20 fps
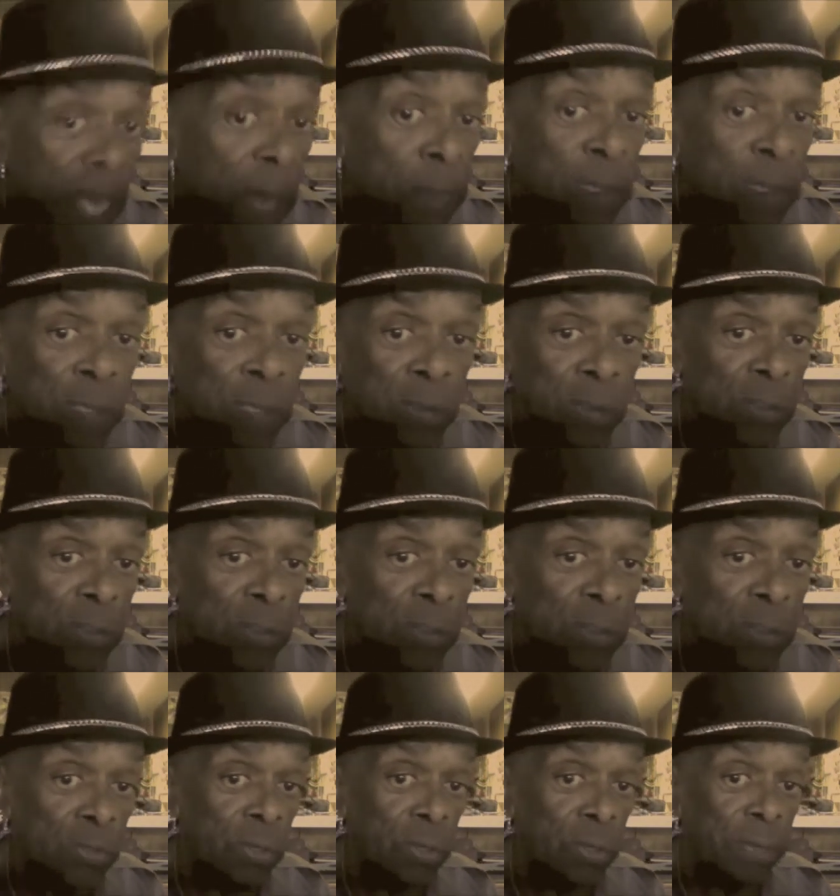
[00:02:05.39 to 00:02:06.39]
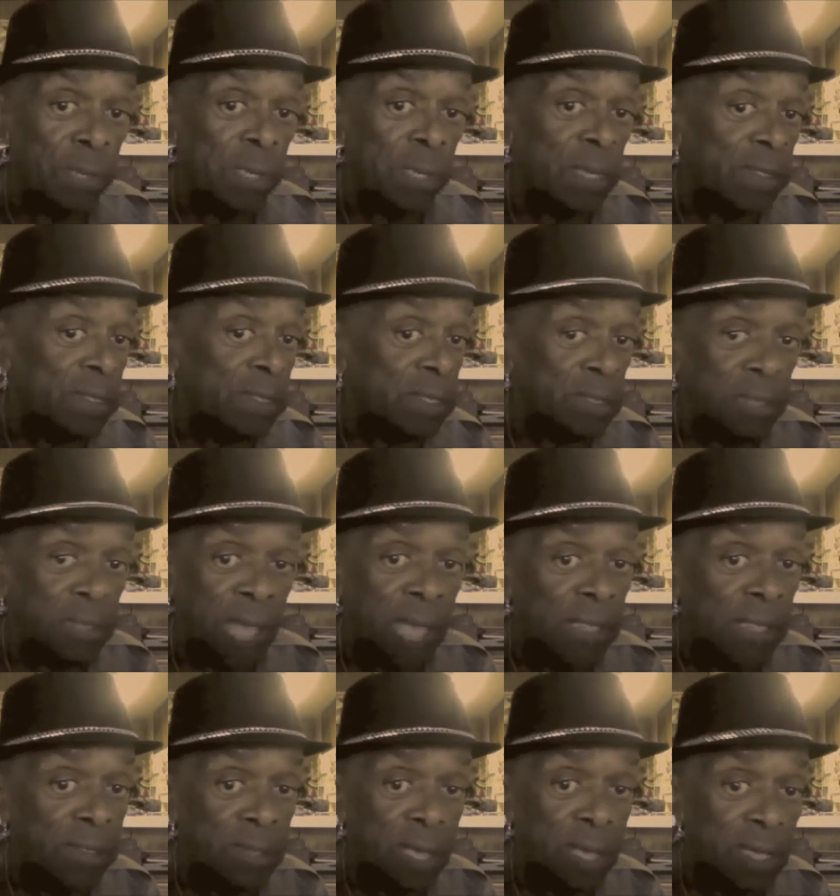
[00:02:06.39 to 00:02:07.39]
misconstrued because it's
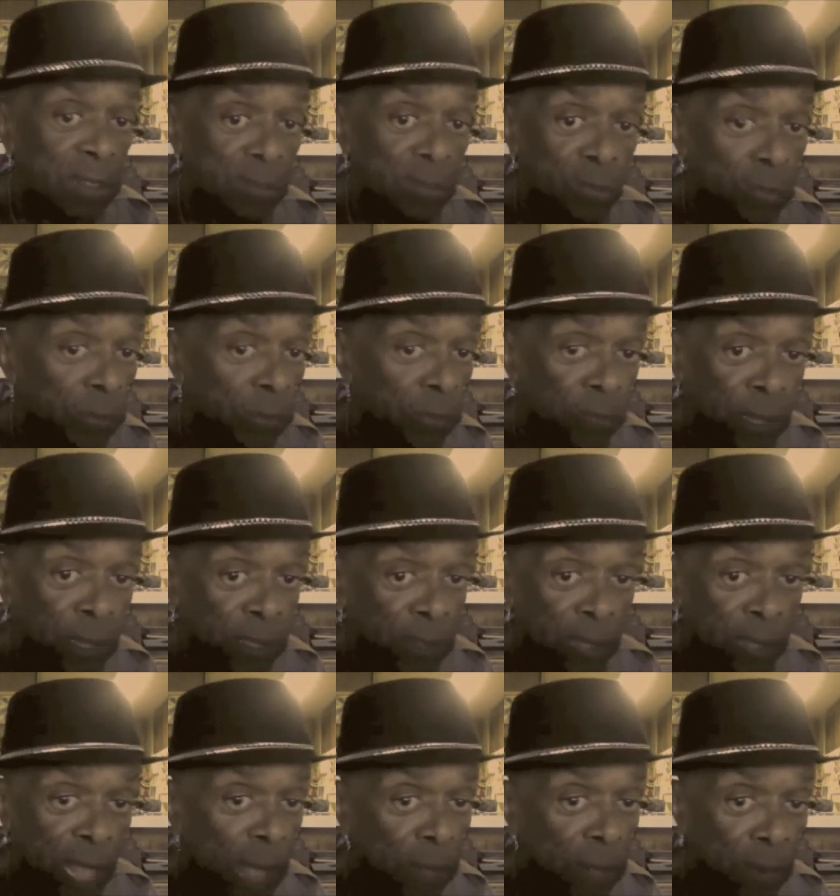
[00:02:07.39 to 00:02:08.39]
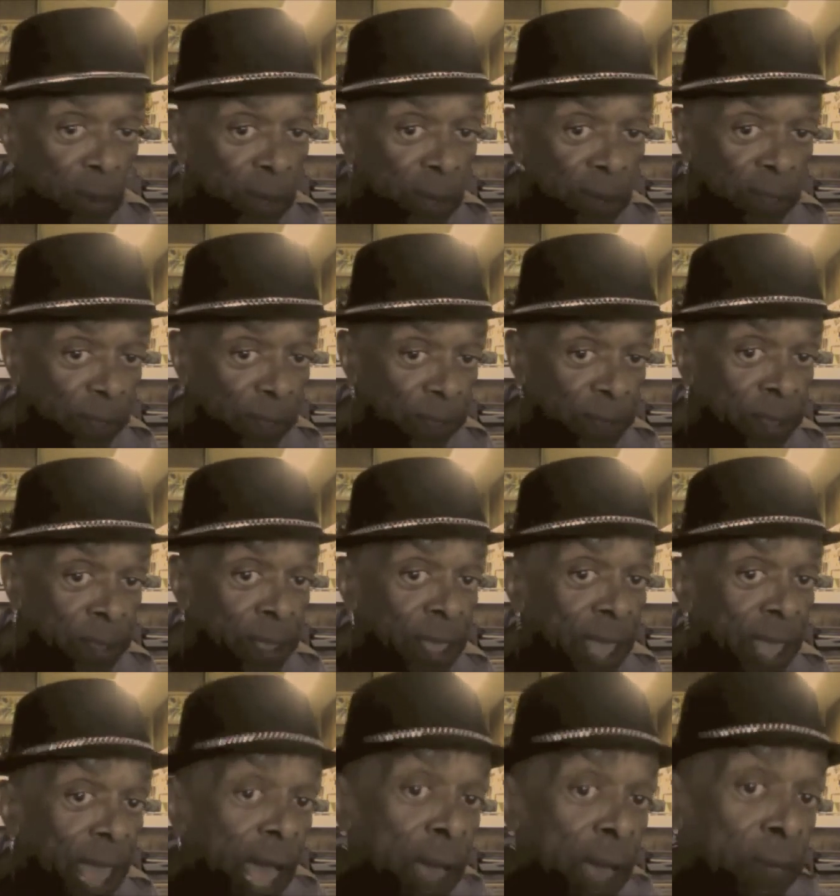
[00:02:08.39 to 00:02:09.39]
not just superficial. I'm going
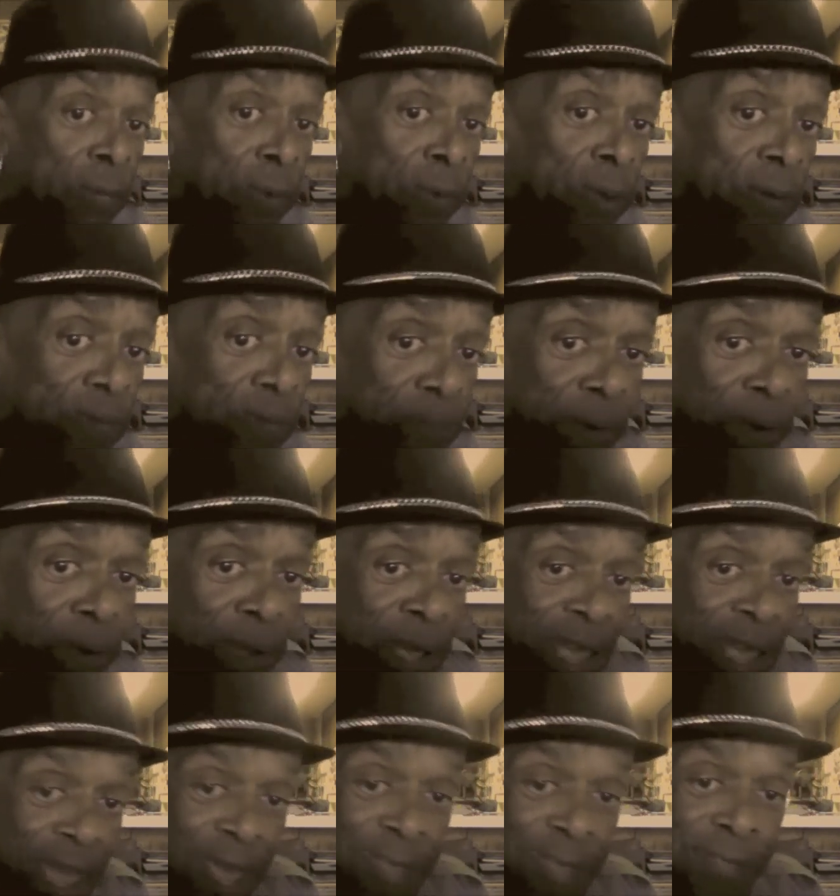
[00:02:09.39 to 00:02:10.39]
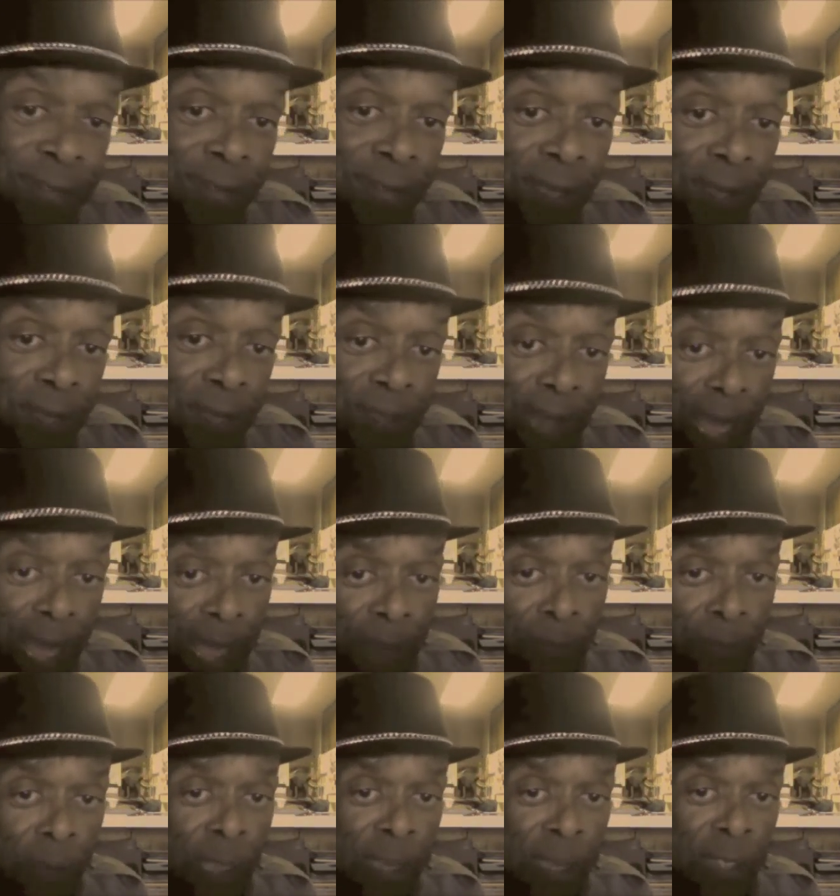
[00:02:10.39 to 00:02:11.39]
for a song that
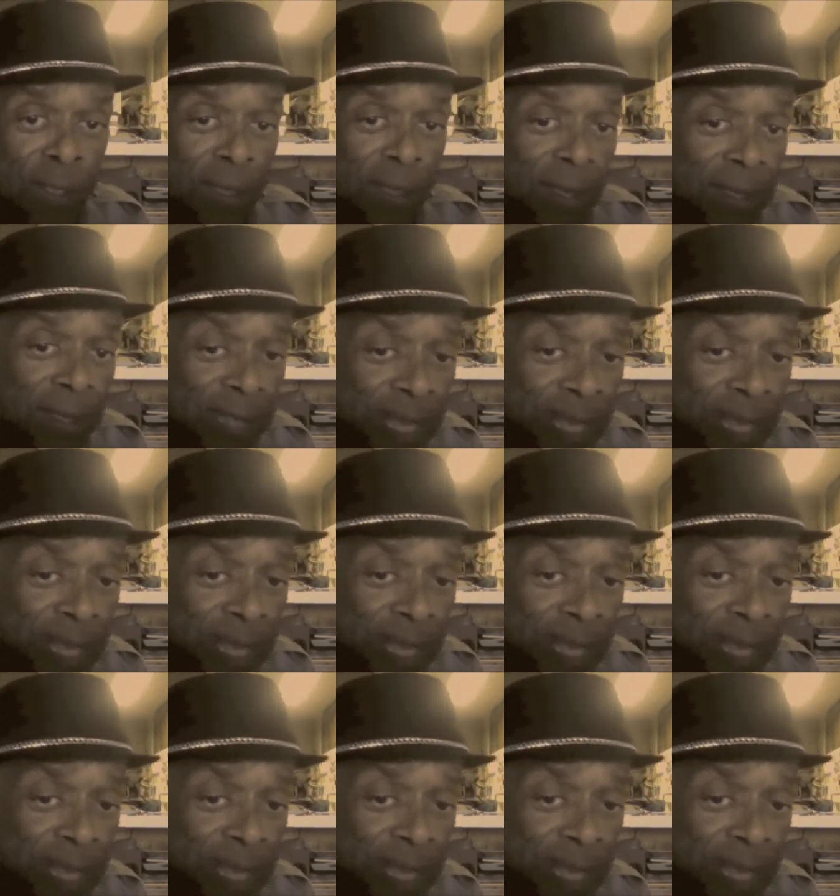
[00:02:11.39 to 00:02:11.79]
I'm writing called